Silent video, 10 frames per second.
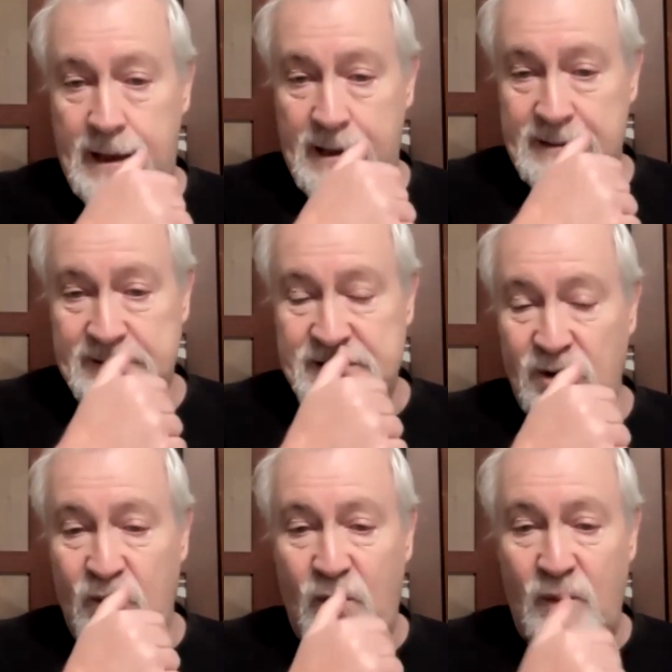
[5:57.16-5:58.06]
I said,
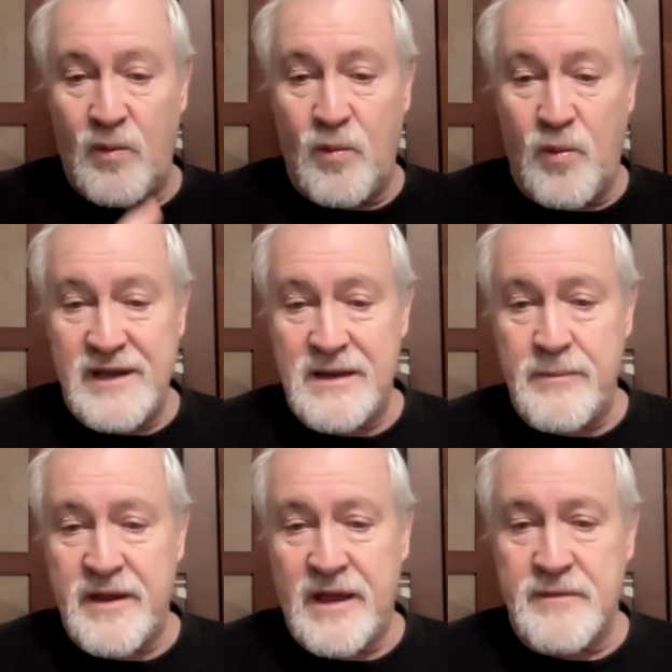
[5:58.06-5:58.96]
so when did
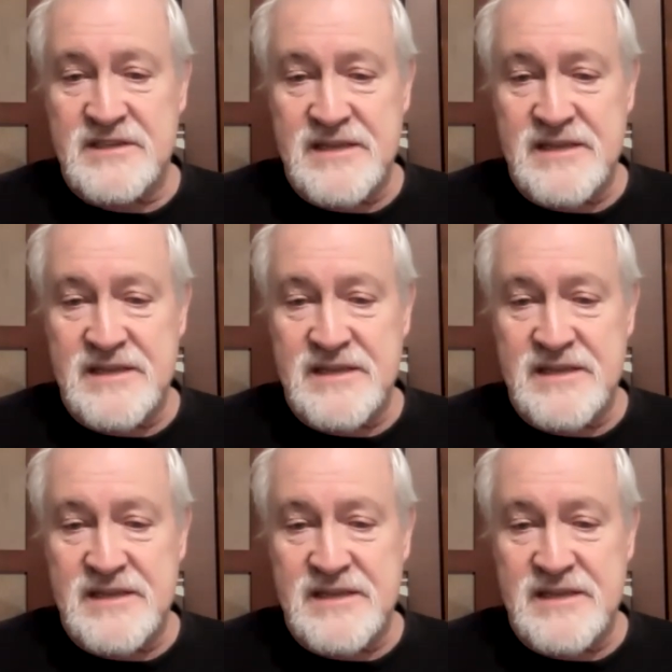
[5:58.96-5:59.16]
it become